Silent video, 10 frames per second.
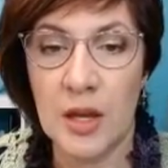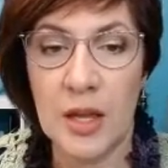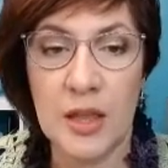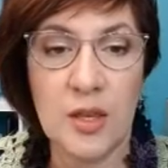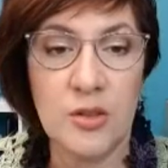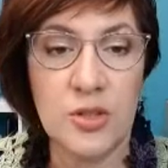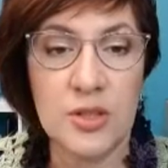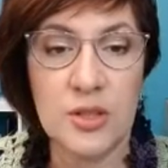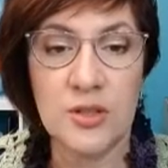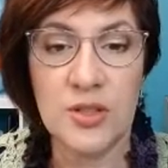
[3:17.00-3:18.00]
And then you
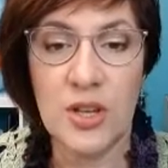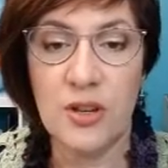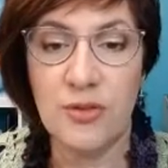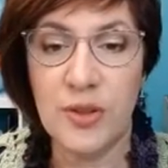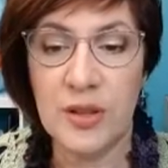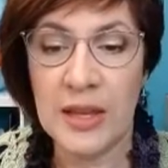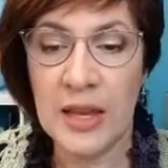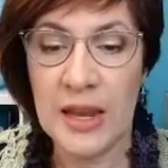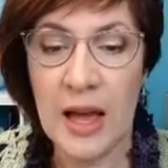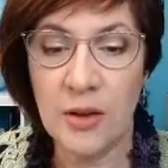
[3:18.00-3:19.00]
just continue filling
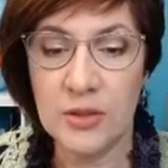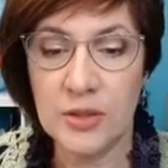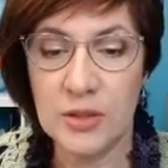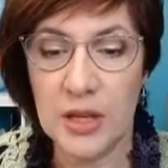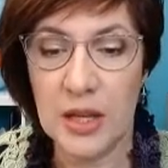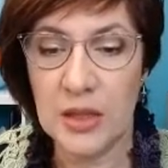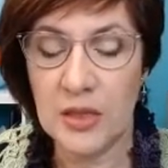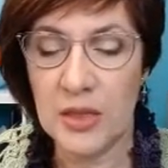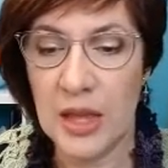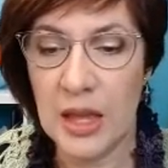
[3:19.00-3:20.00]
it out,
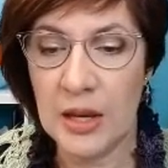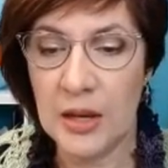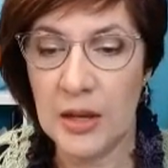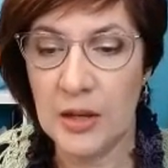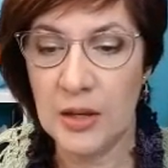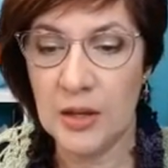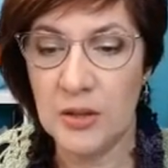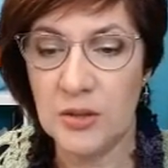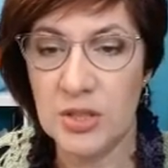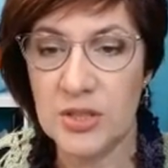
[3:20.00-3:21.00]
and then
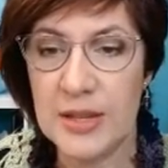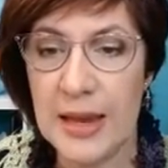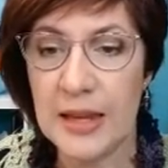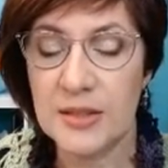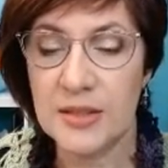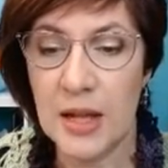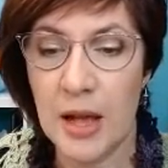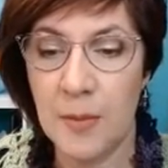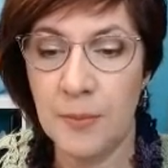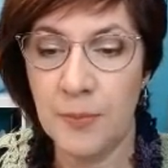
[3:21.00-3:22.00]
You'll just take a
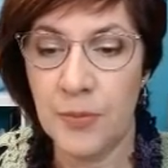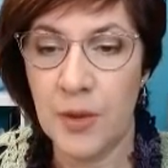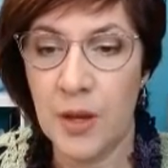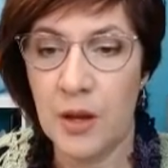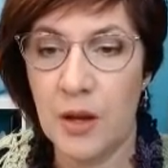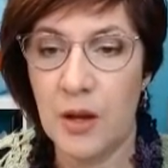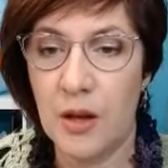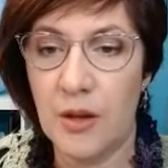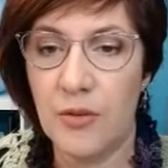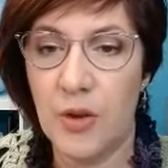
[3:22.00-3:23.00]
sum
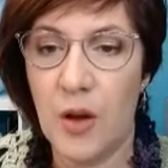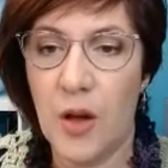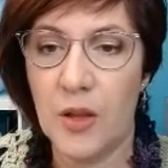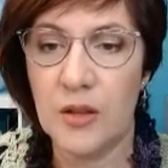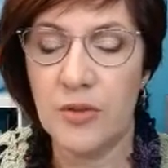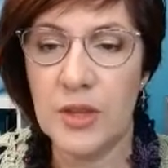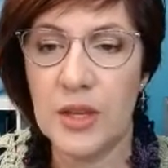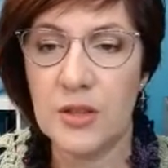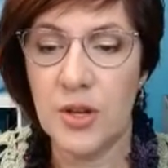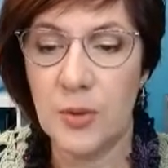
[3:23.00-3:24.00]
of all of
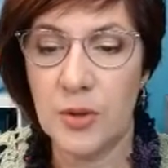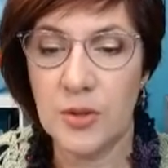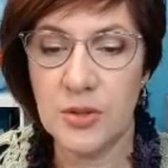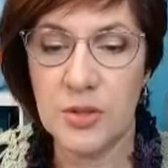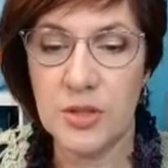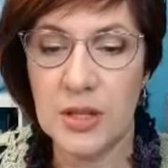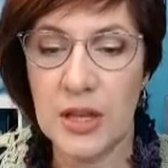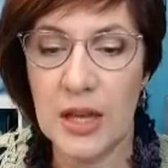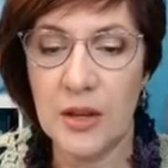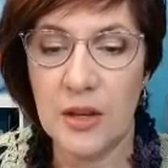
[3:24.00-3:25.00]
the totals to
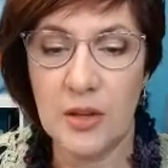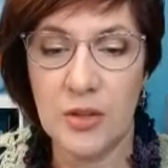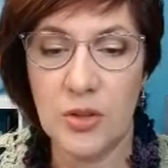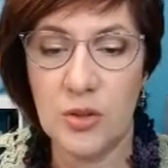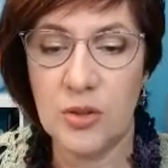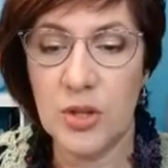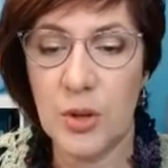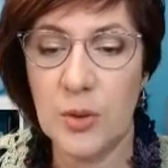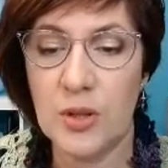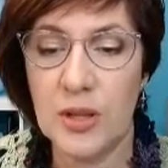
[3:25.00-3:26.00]
get your
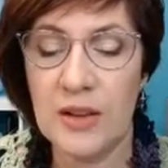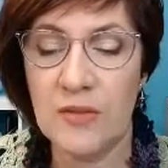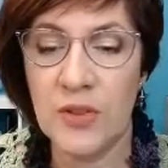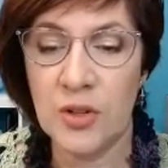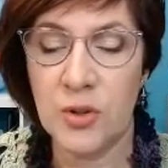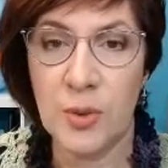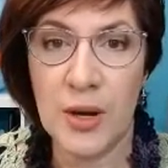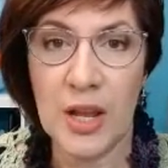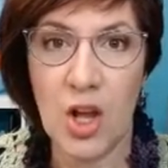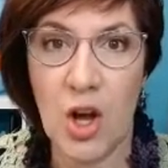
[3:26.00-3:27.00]
total
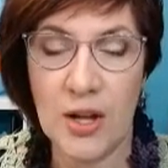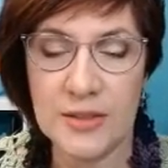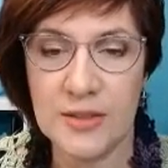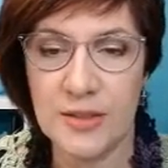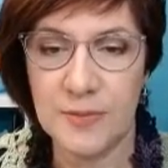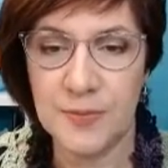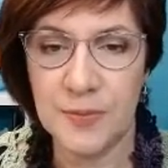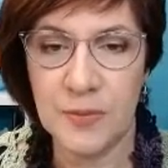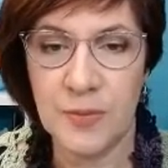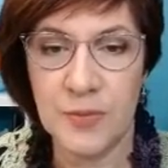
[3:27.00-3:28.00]
inventory cost.
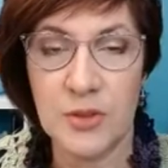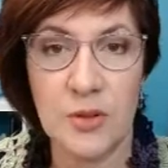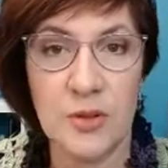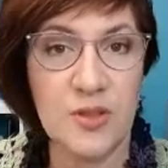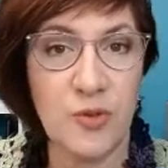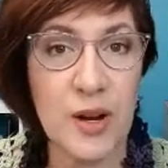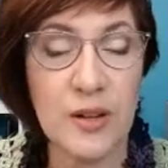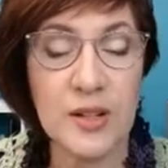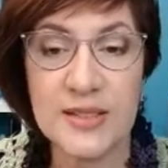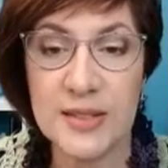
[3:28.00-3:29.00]
So it's
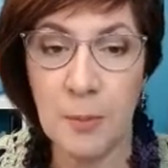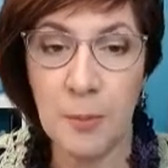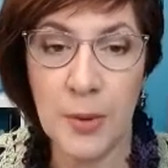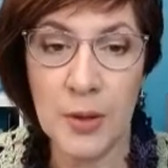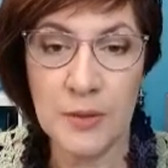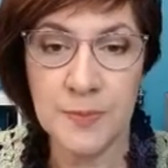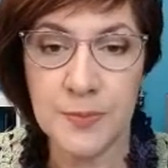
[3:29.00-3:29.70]
fairly simple.